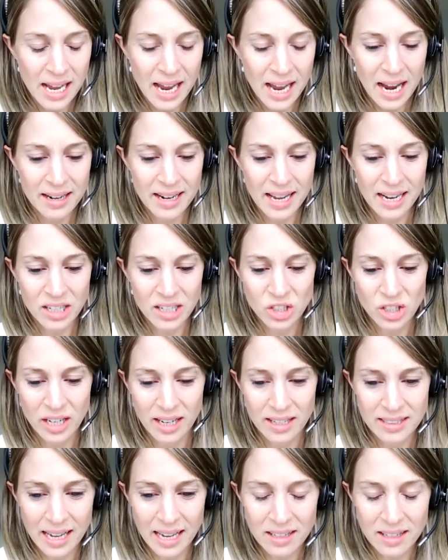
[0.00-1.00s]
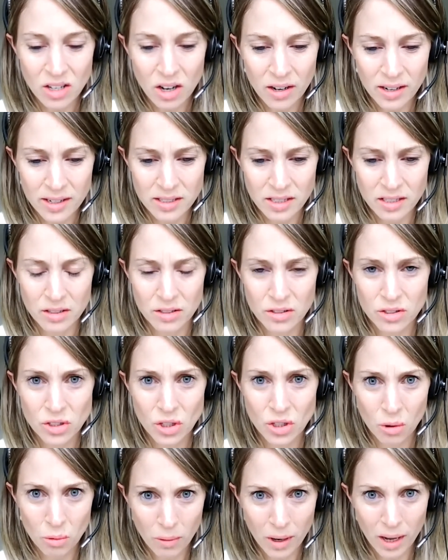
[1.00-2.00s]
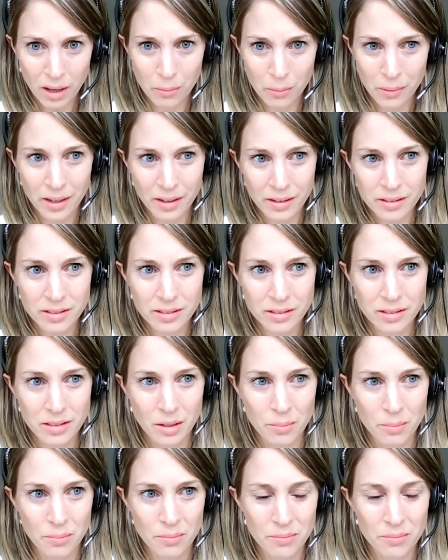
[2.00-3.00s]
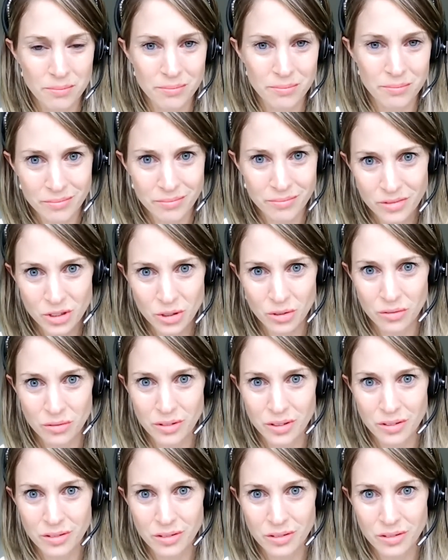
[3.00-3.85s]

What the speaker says: And actually that ties in so well with the sort of